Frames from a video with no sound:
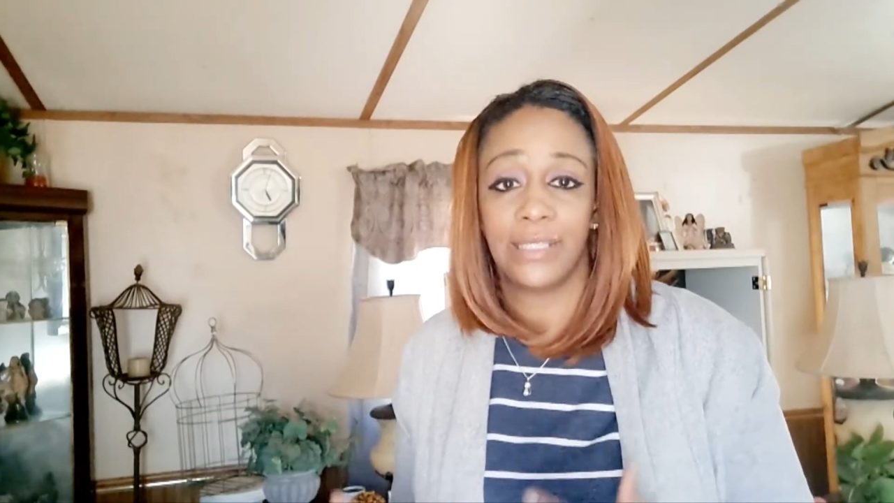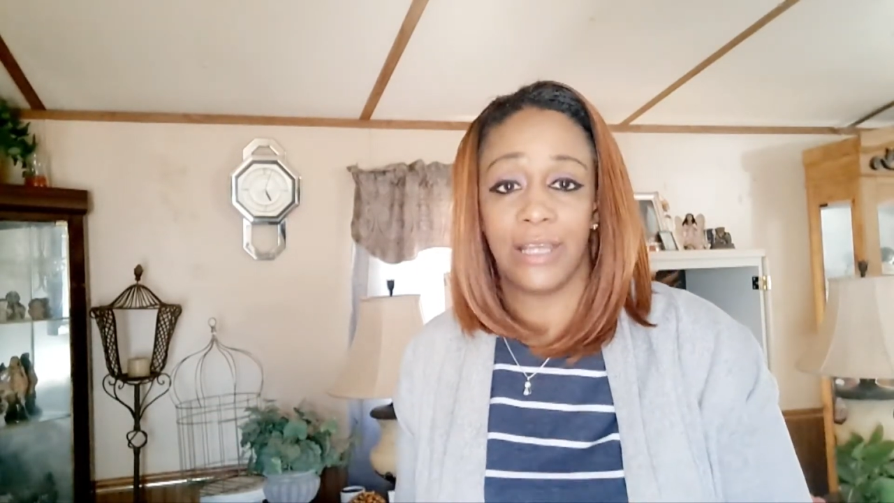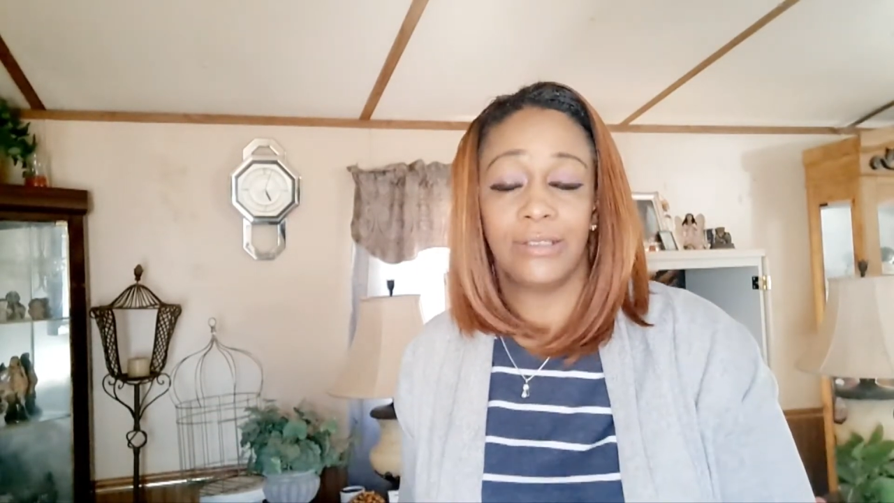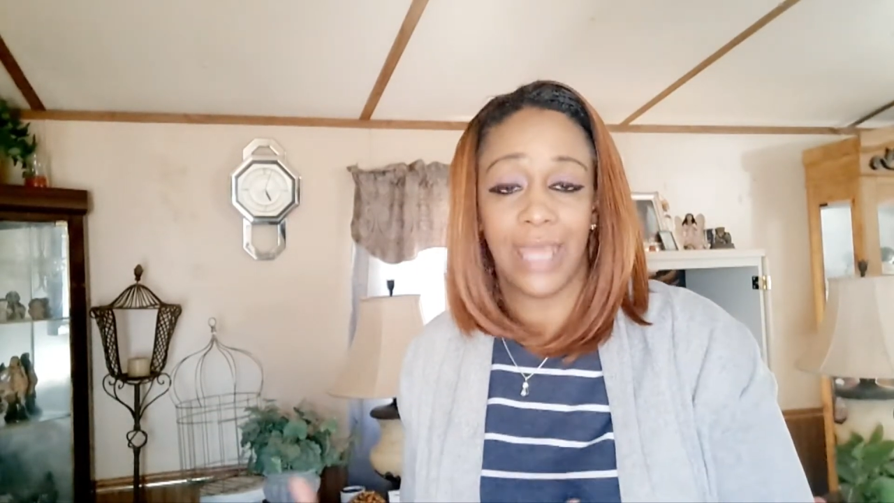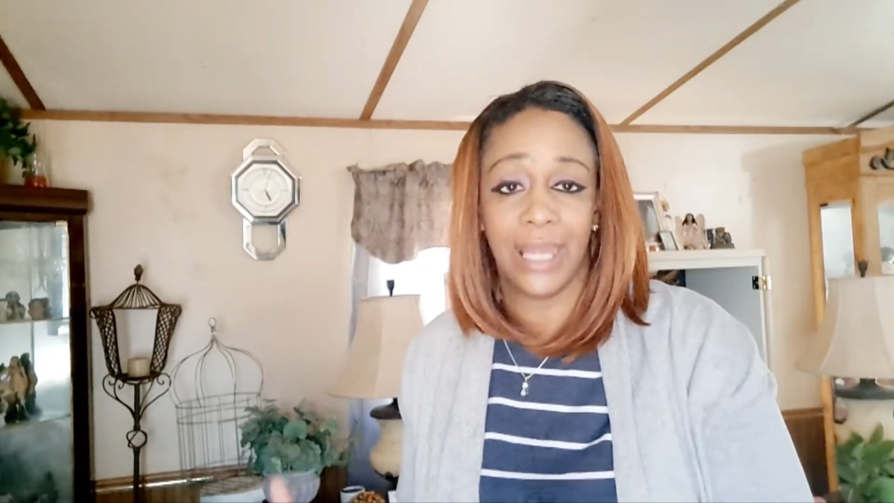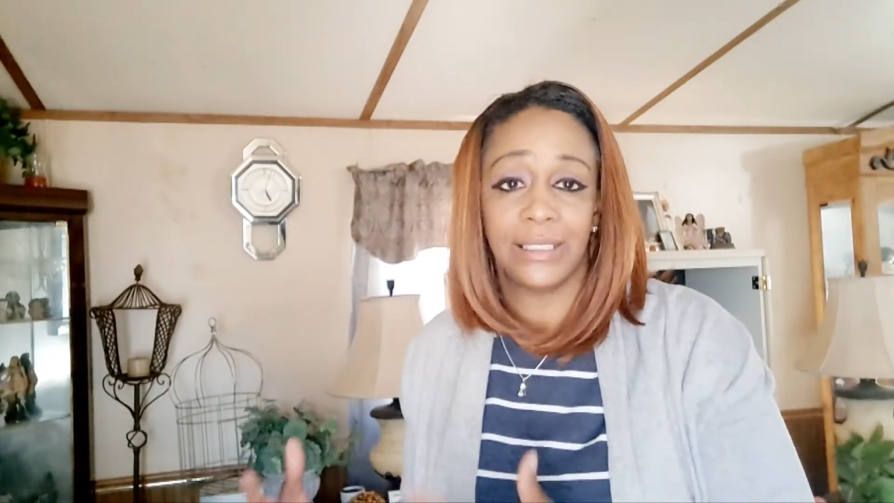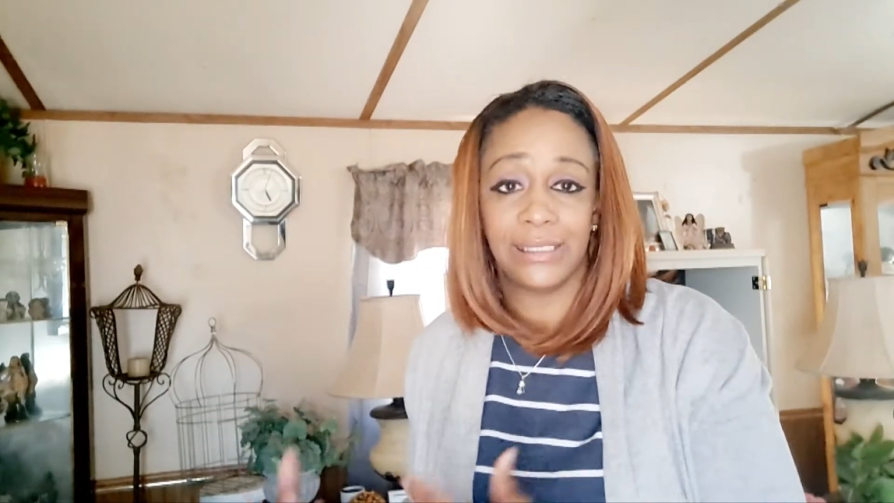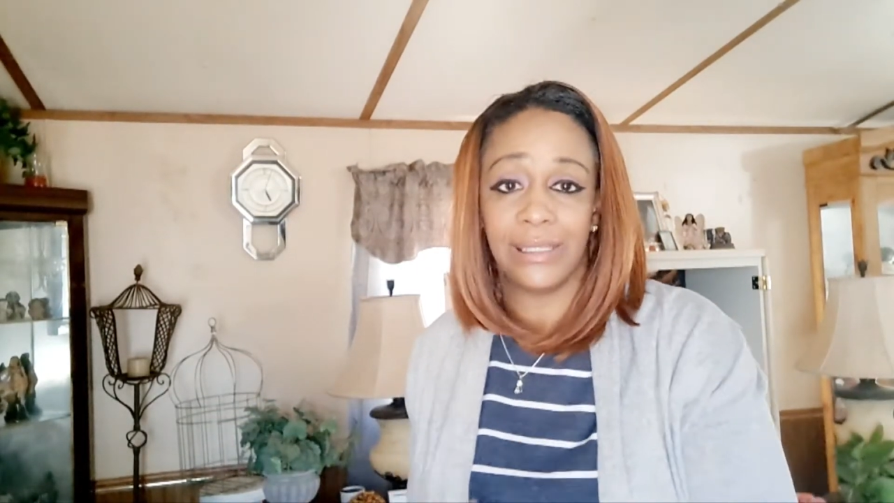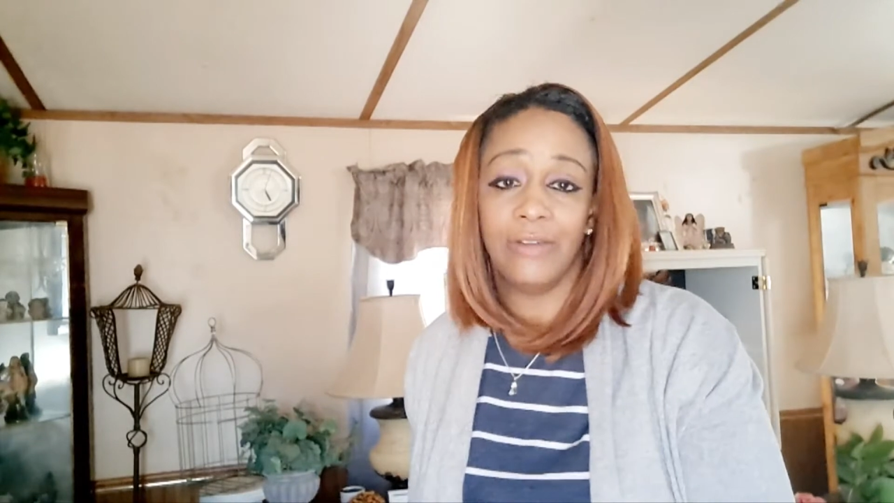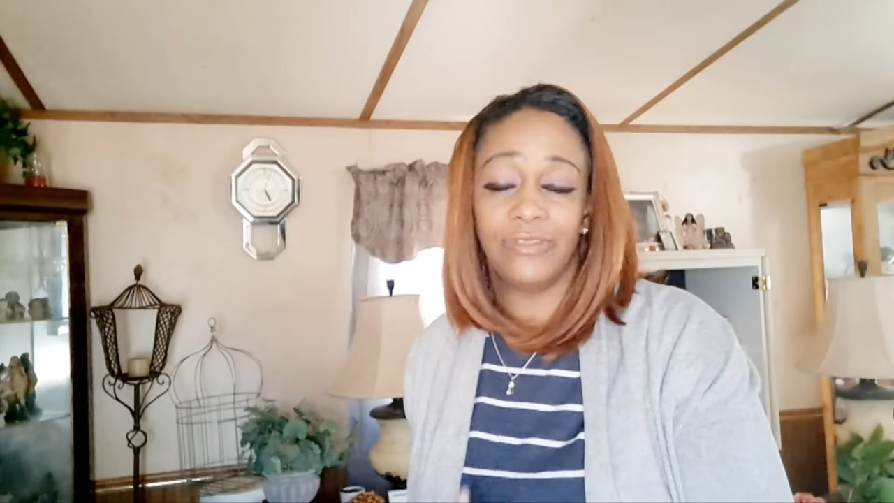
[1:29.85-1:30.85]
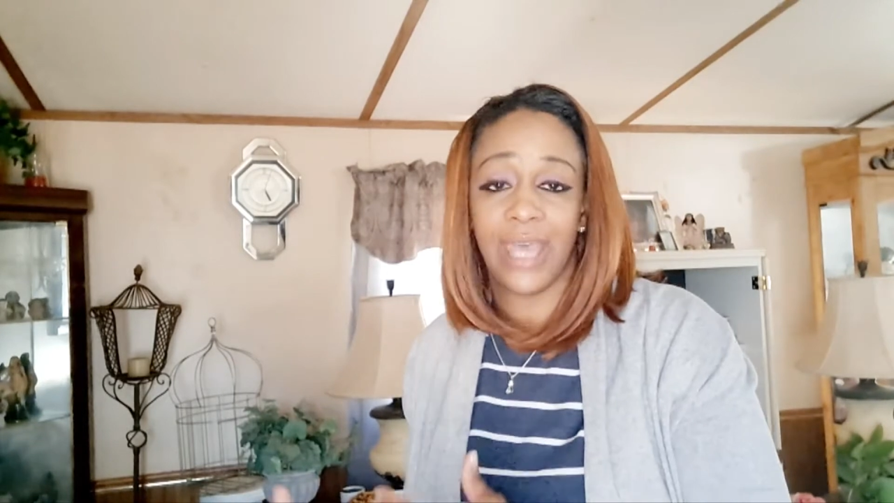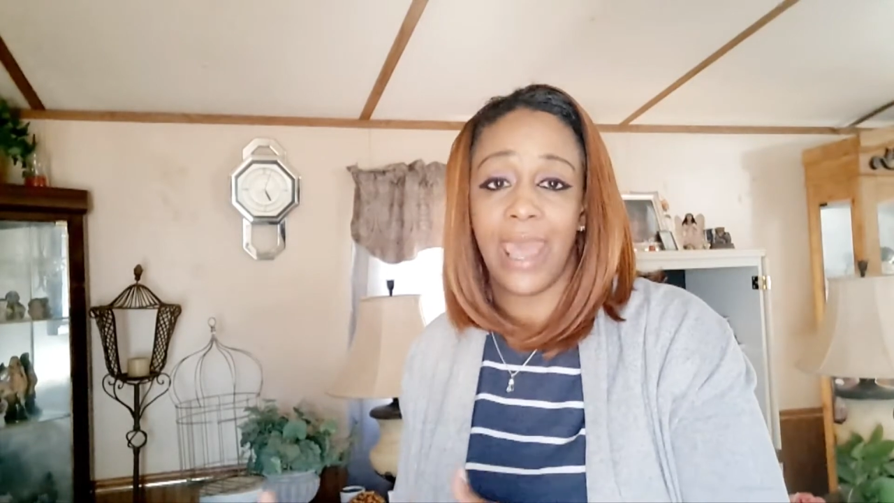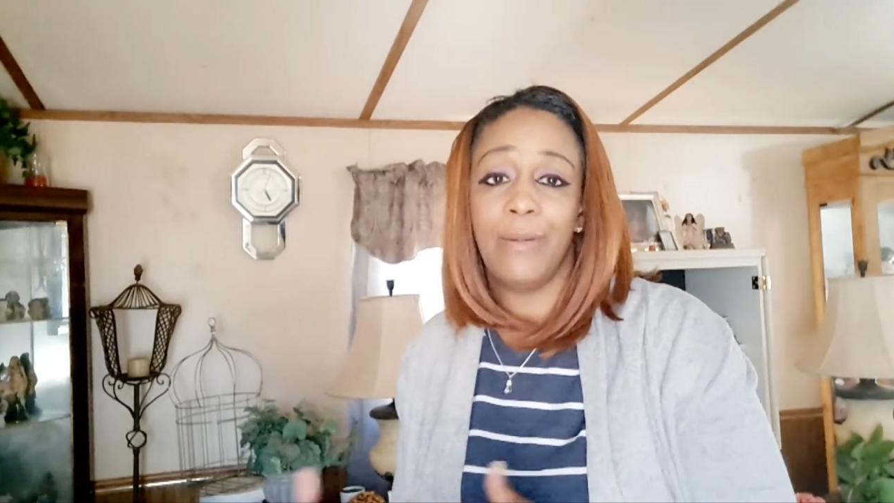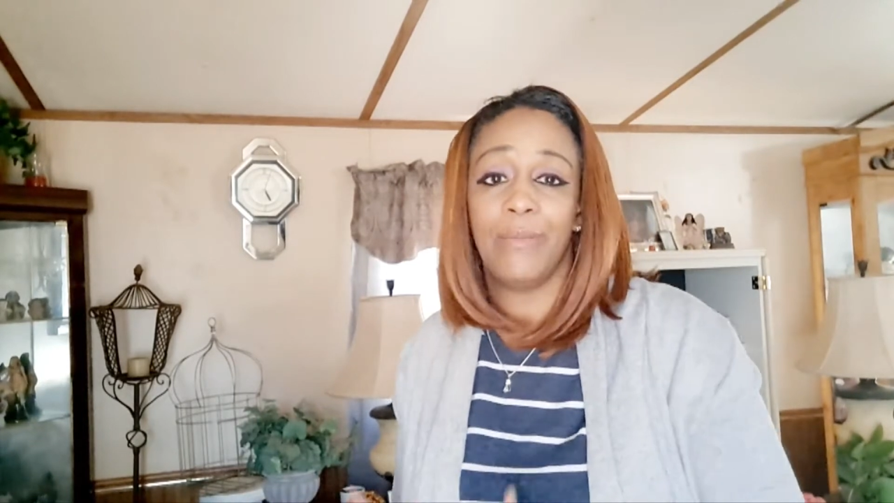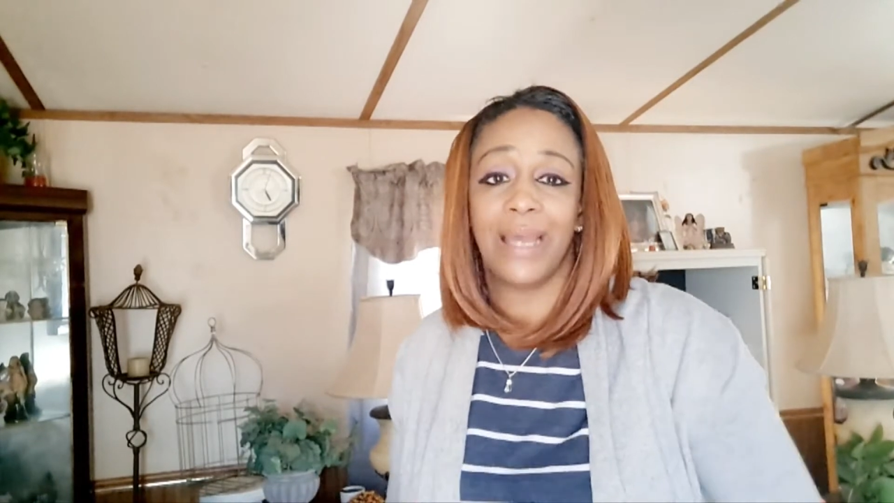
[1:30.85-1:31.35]
There's not enough
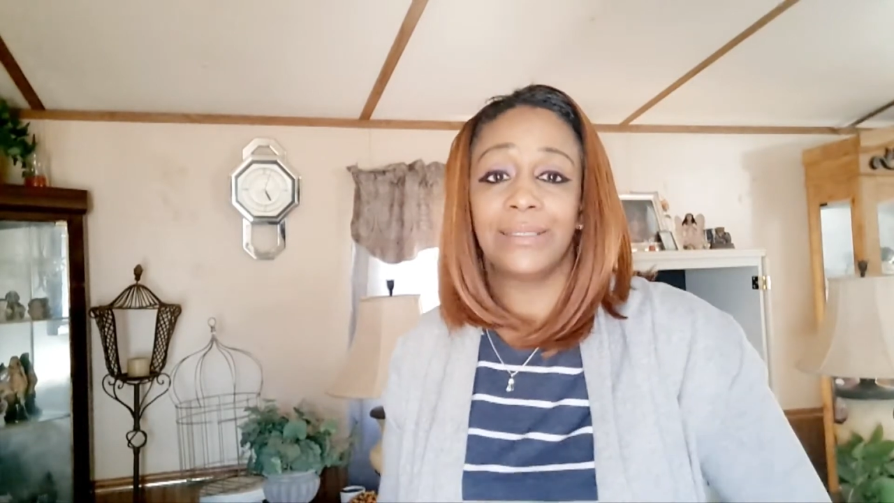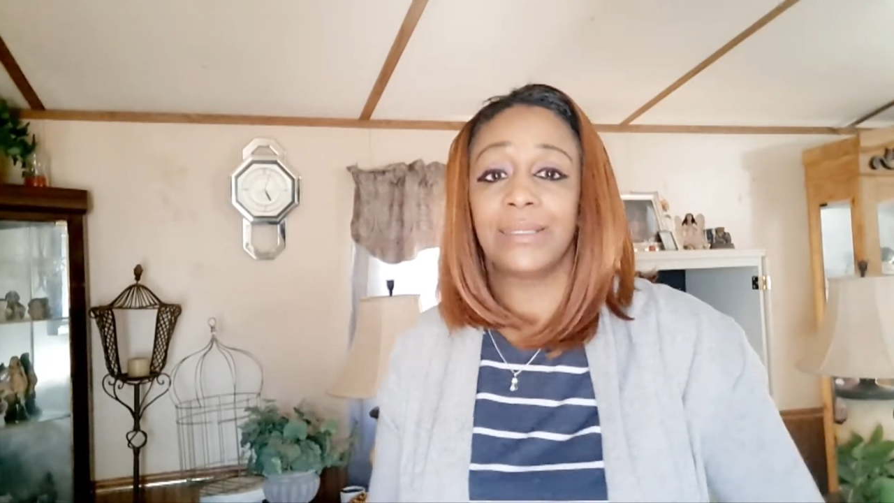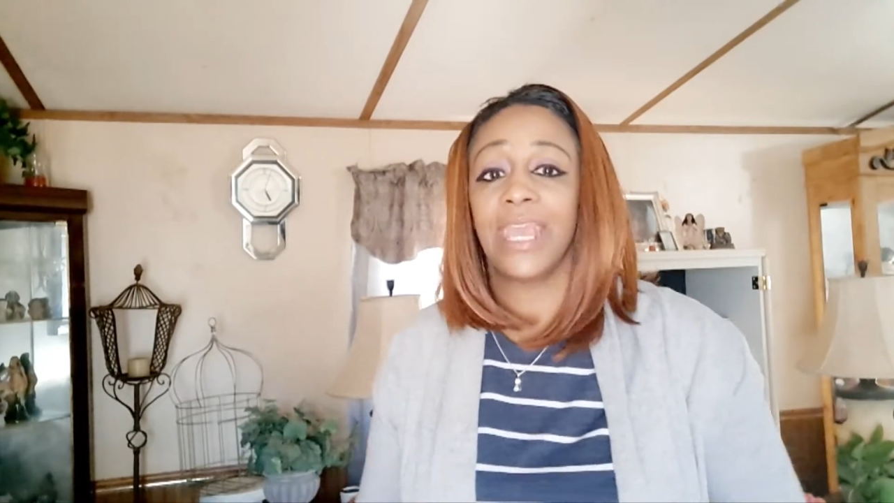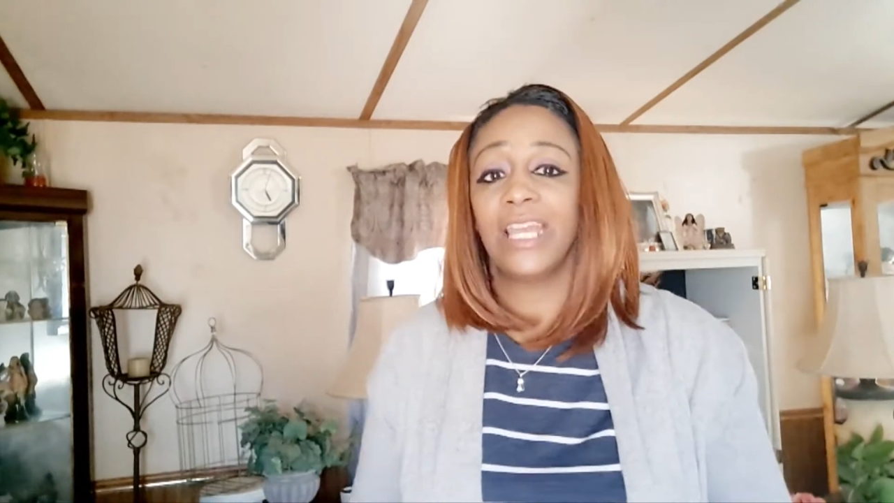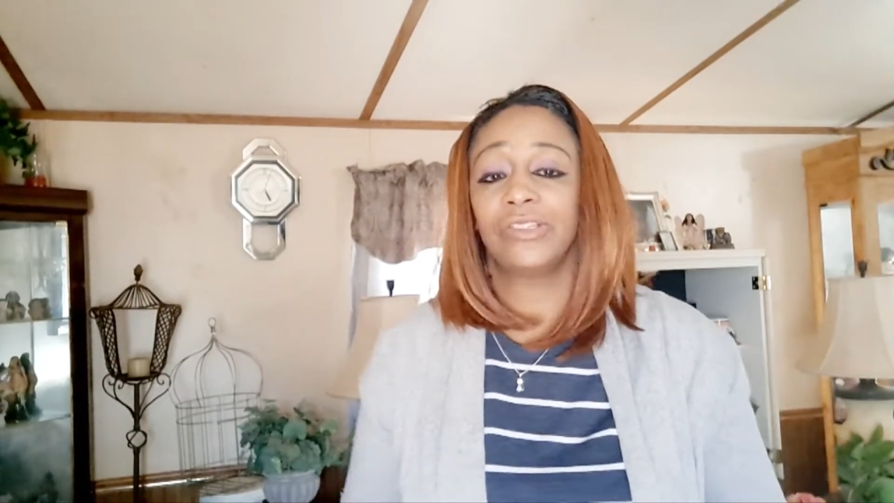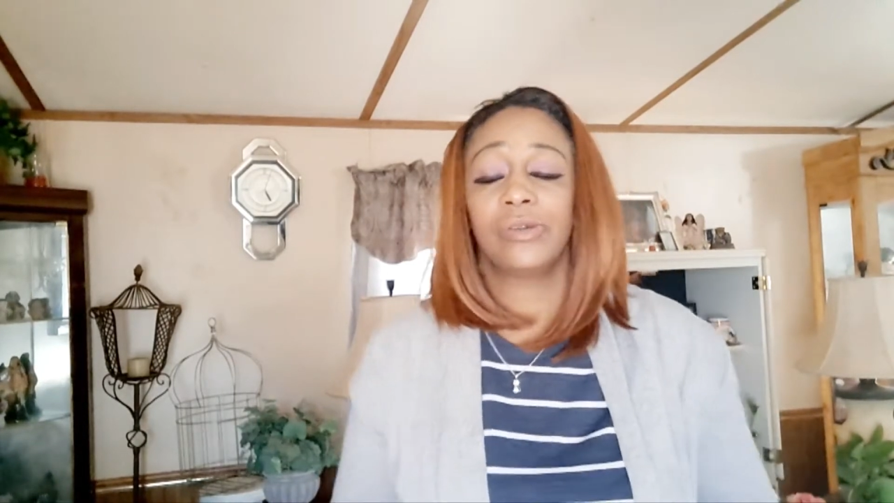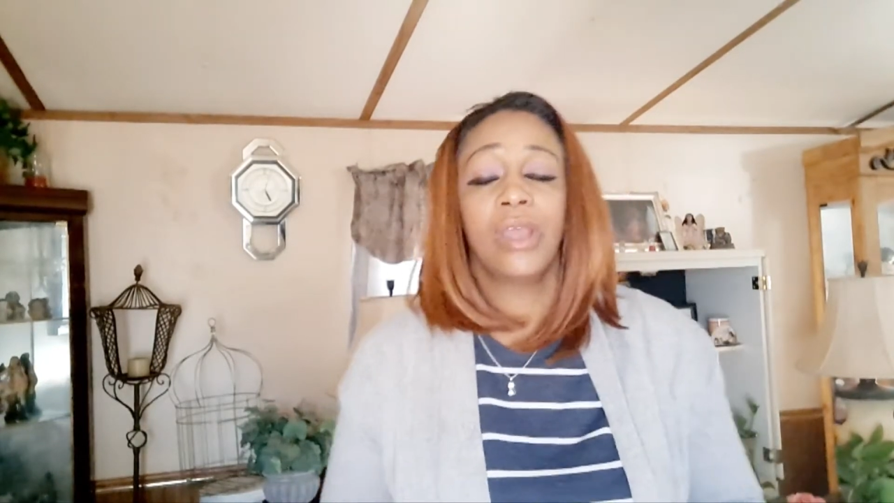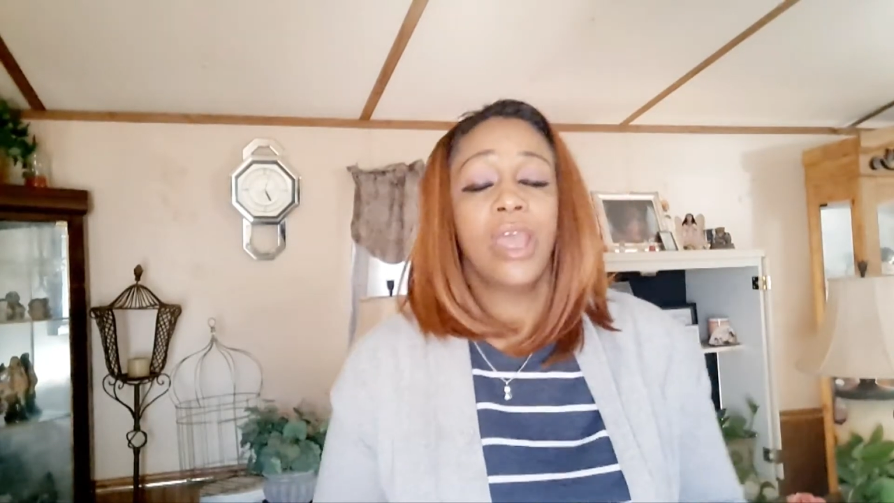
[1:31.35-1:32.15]
time in my schedule.